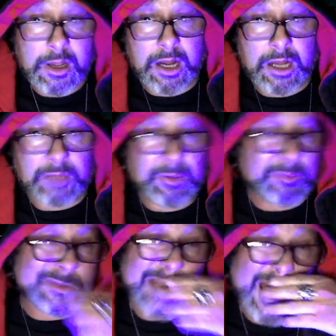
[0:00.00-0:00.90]
The public
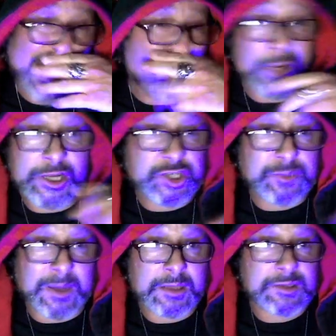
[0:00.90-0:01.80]
was outraged
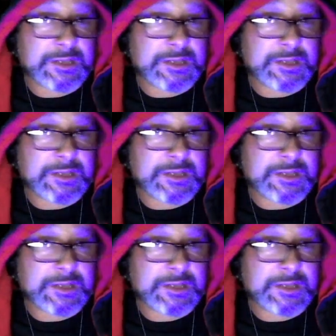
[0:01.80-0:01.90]
by this.